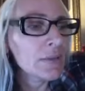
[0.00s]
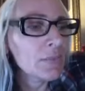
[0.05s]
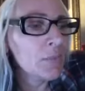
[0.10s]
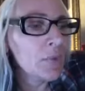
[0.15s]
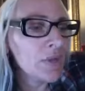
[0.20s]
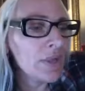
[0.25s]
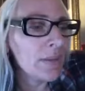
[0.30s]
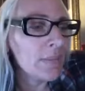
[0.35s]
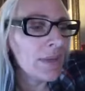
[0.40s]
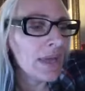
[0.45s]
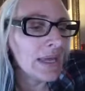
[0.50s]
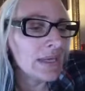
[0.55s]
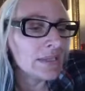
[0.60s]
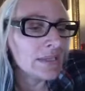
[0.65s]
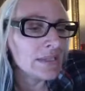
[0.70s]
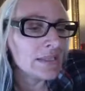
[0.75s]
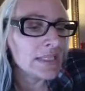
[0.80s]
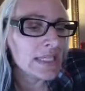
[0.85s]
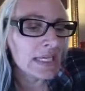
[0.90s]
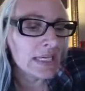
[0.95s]
where they
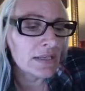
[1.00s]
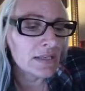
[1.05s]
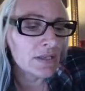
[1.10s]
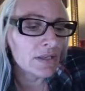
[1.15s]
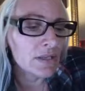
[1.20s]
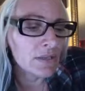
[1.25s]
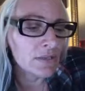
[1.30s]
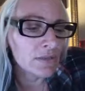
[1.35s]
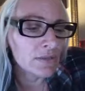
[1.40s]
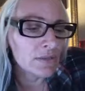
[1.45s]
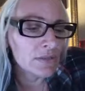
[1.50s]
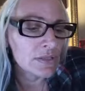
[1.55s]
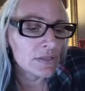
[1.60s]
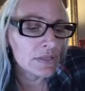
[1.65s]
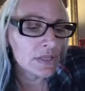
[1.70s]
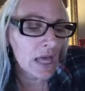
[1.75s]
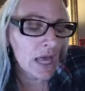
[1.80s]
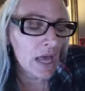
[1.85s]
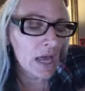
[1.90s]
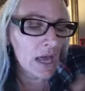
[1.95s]
made Dean Koontz